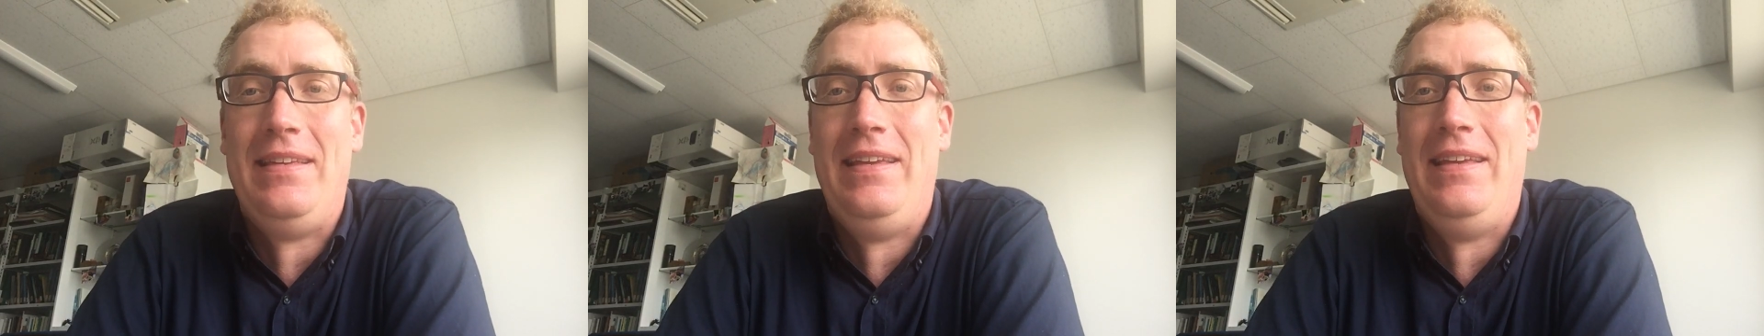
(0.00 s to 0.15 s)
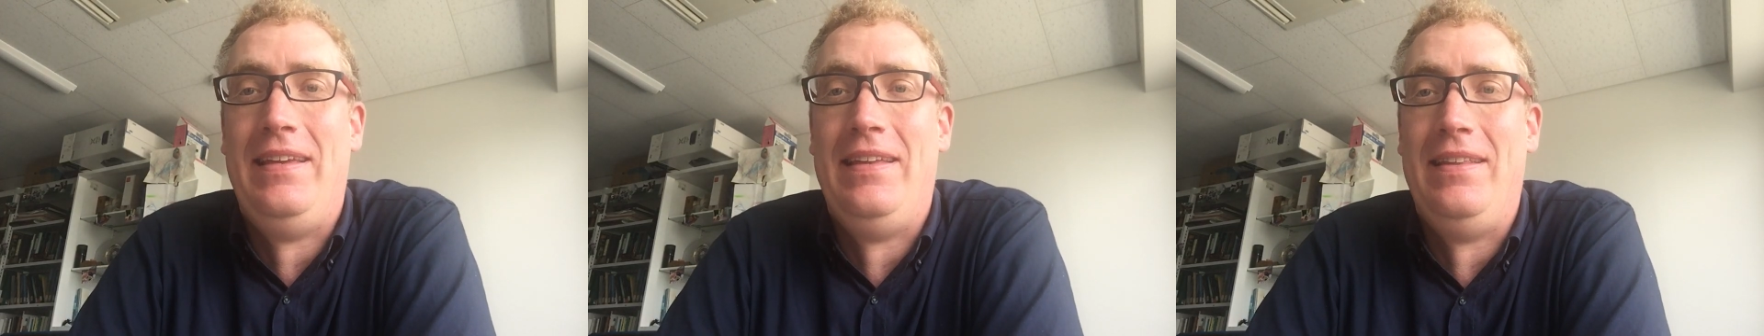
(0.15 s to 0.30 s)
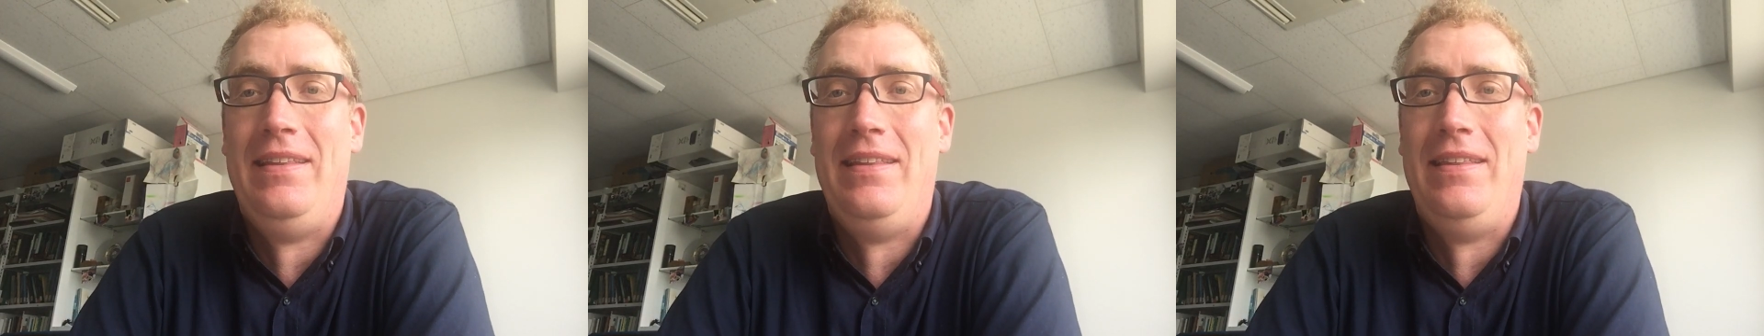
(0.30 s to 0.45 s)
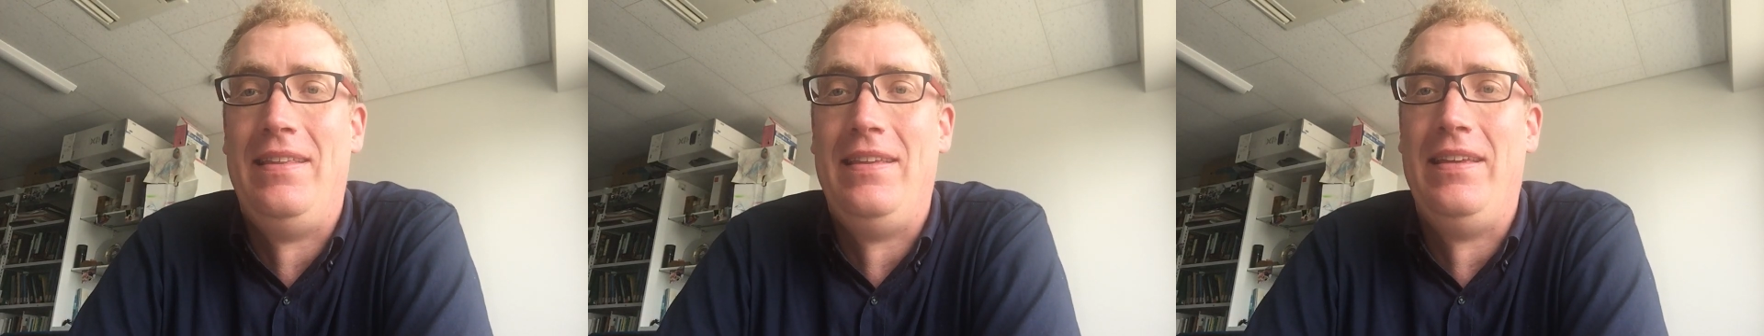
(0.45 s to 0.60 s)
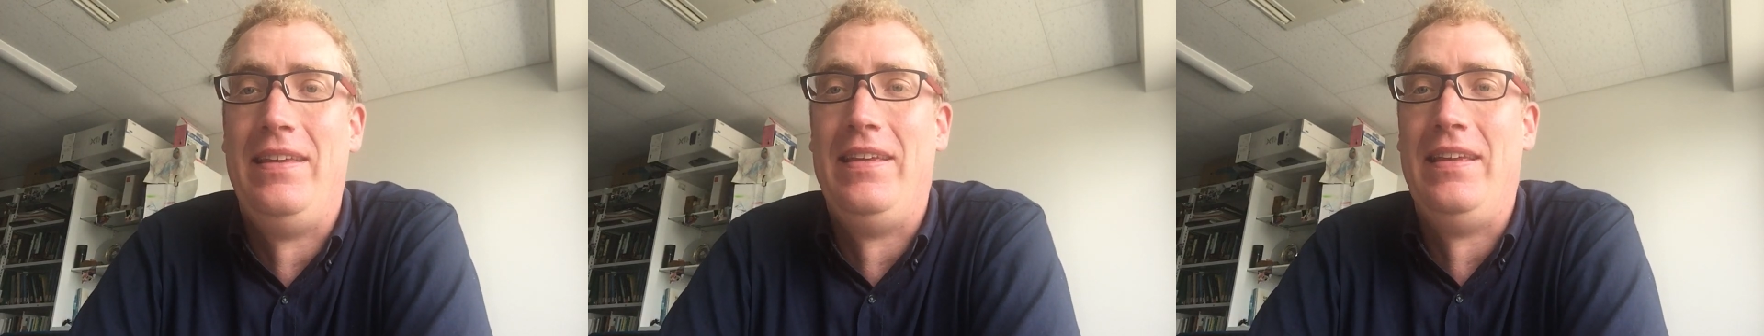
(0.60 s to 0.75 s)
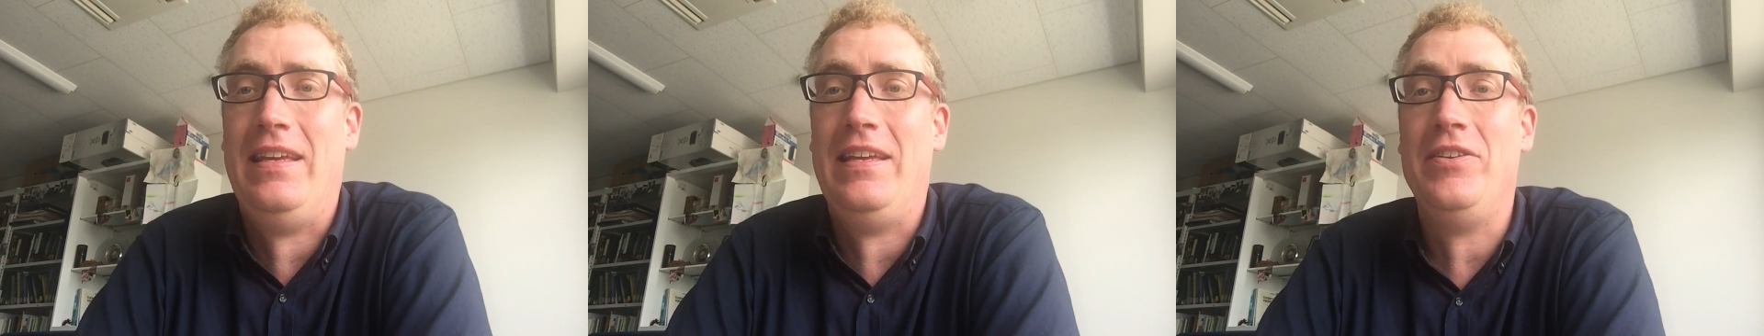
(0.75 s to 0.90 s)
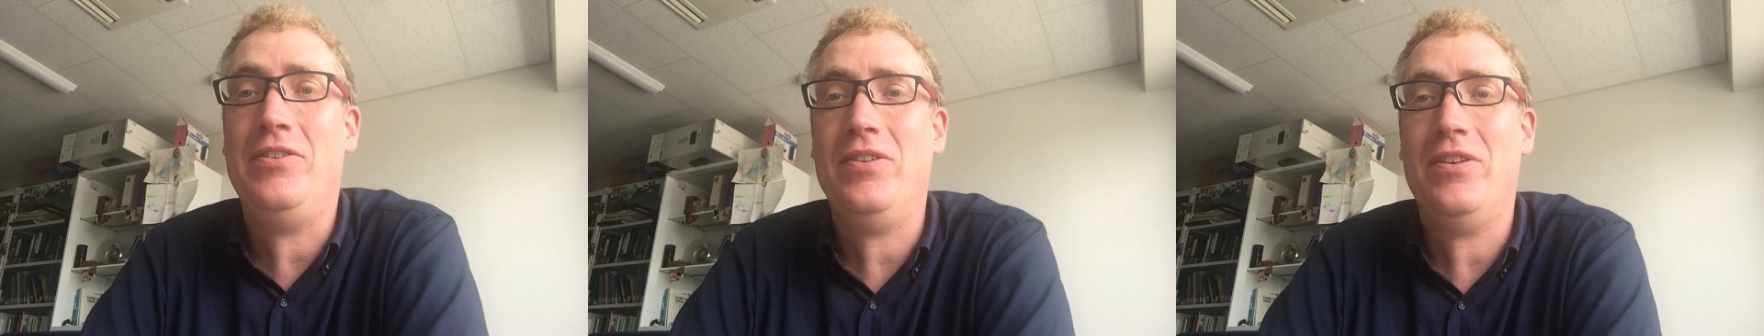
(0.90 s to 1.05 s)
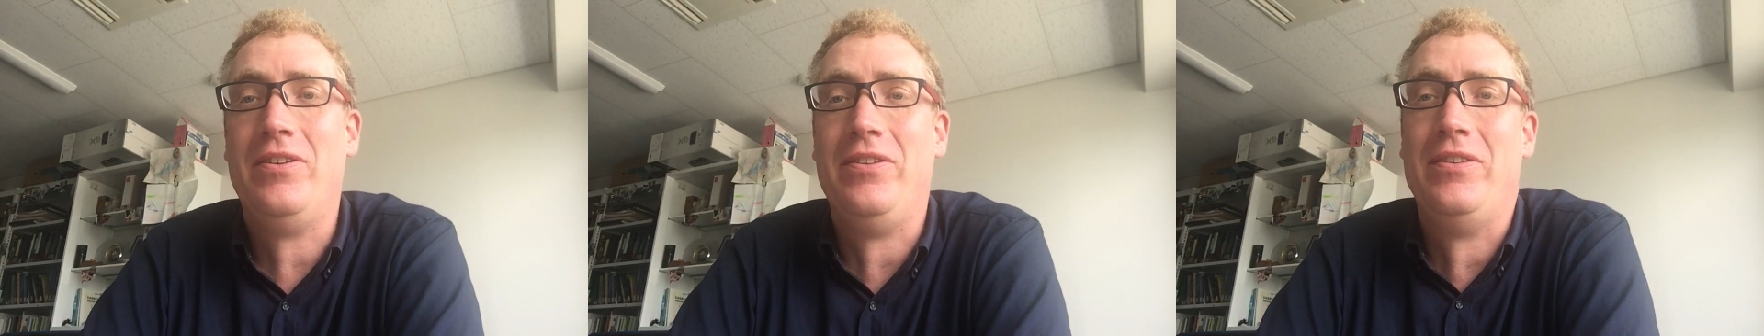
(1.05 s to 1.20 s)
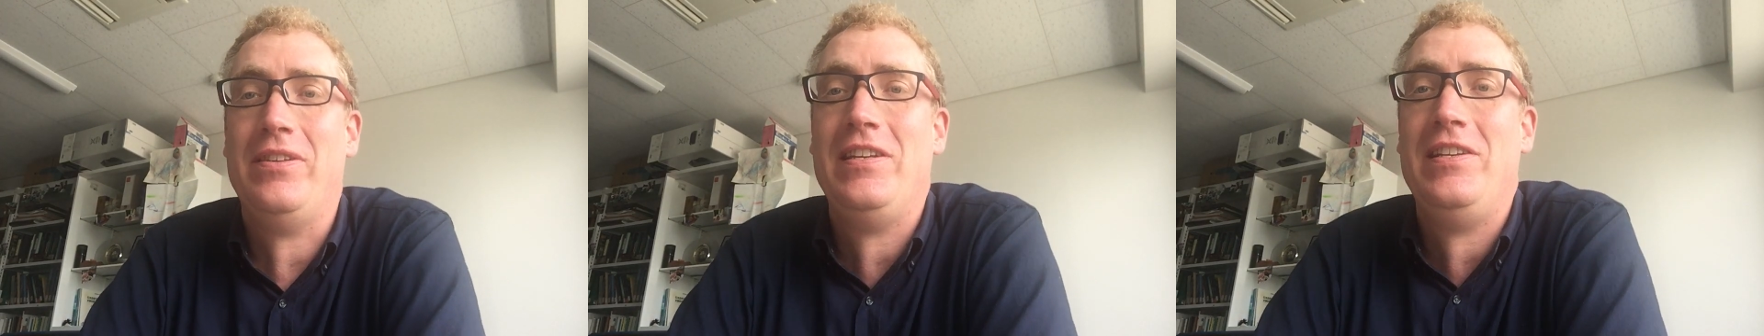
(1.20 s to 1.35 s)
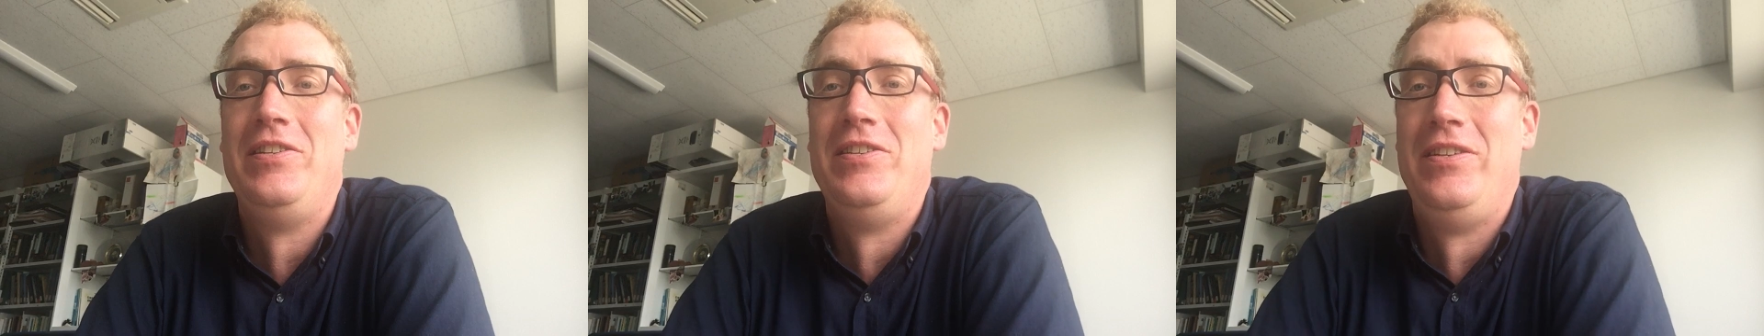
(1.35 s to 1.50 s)
in the
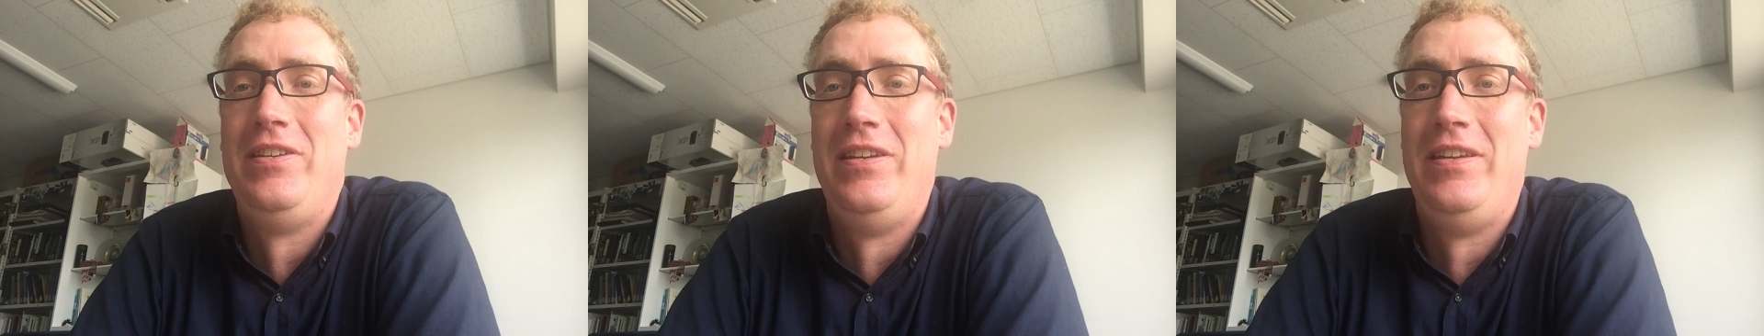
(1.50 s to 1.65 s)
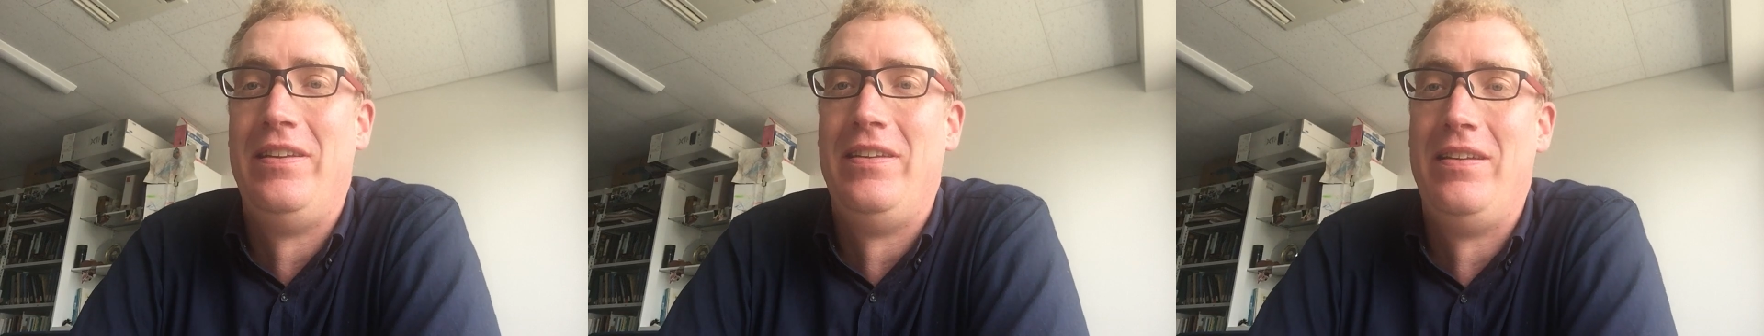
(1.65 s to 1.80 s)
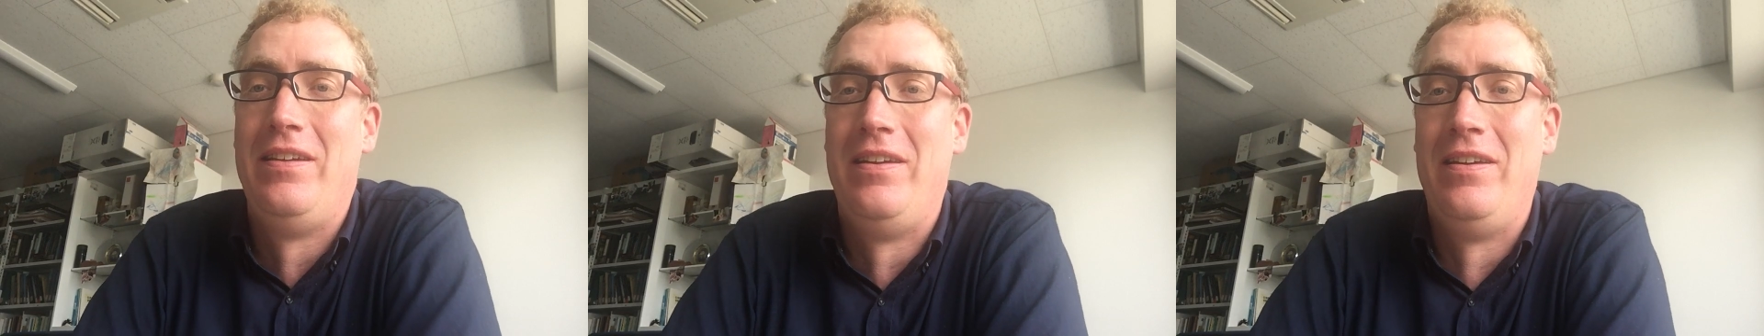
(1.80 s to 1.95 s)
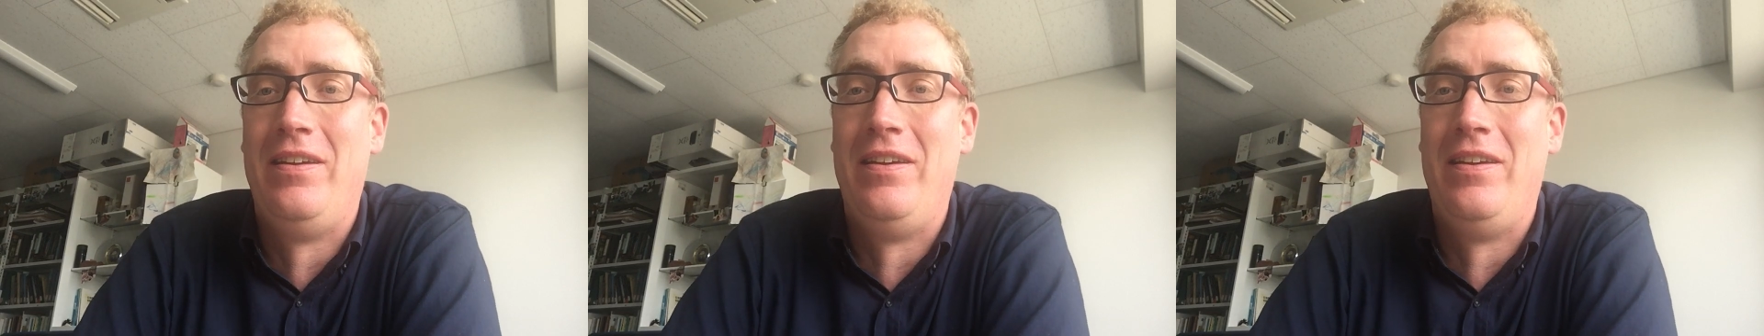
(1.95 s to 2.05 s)
intercollegiate